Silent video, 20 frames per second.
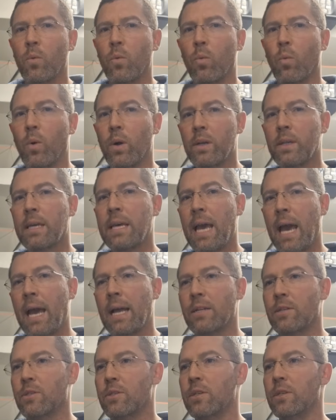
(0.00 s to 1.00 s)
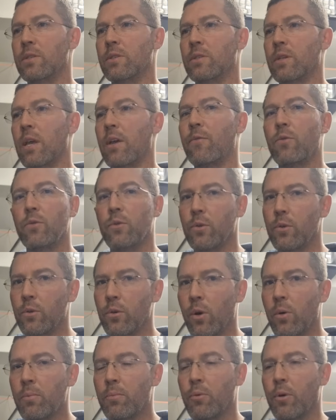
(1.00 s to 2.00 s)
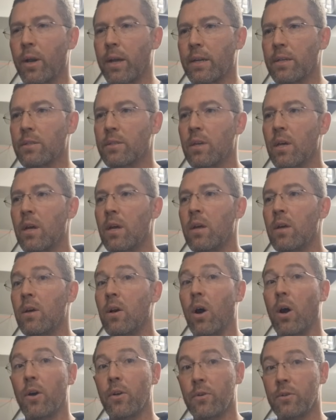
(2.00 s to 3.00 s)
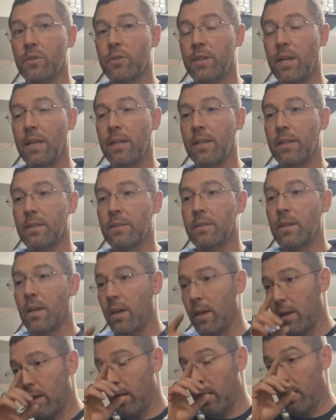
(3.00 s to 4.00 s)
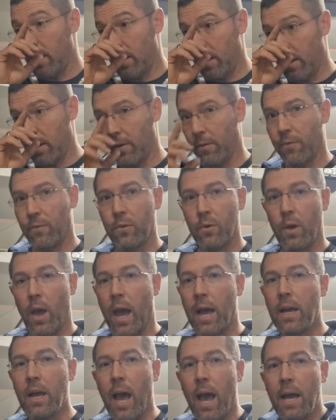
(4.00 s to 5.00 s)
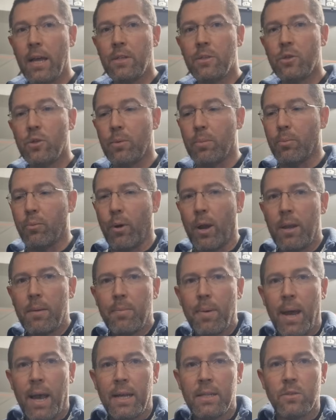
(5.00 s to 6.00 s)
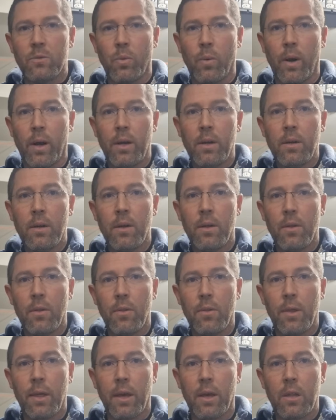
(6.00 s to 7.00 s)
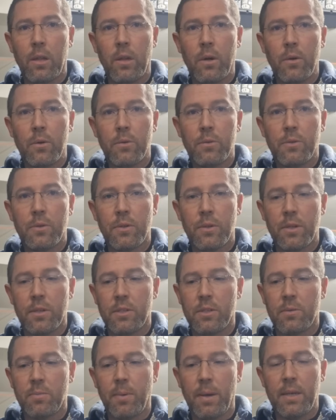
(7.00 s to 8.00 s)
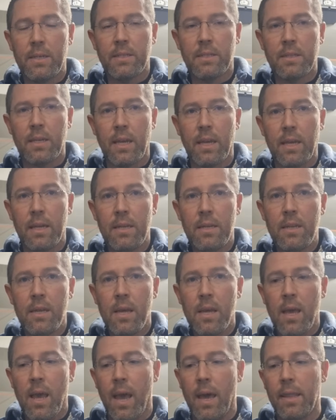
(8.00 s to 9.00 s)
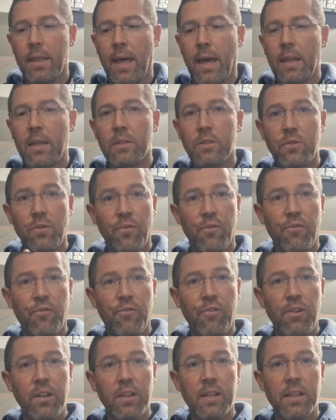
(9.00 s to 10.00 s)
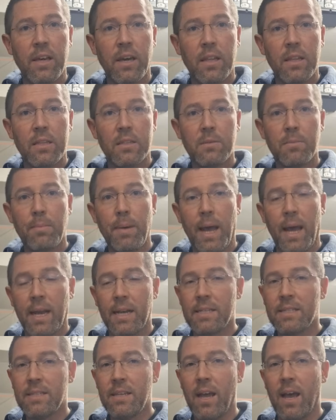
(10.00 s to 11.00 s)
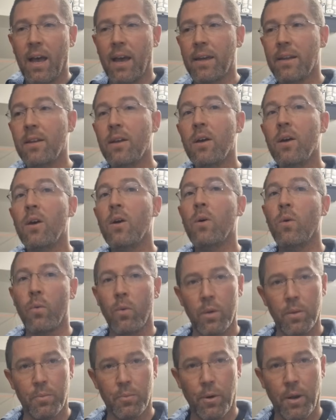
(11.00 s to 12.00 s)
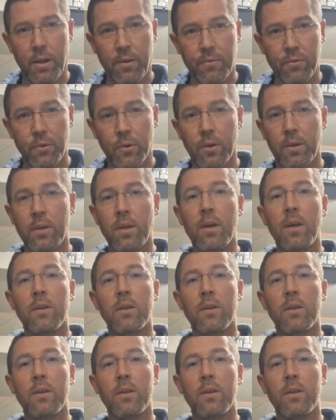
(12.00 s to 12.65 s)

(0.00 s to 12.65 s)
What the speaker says: One catch is, if you do your own brakes, understand this. If, as your brake pads wear, they close this space in, and that is filling on this back side with brake fluid.